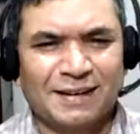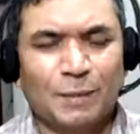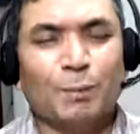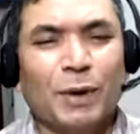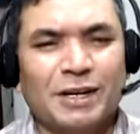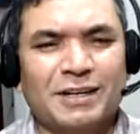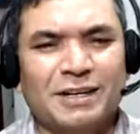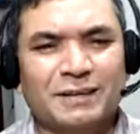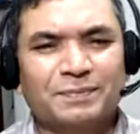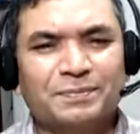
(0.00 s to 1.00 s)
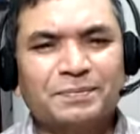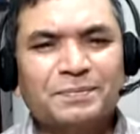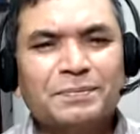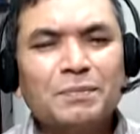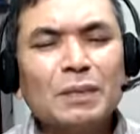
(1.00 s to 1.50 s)
But
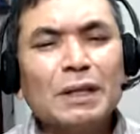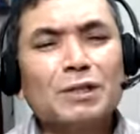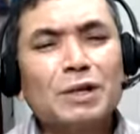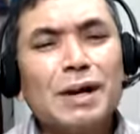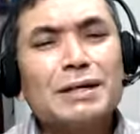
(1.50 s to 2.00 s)
there are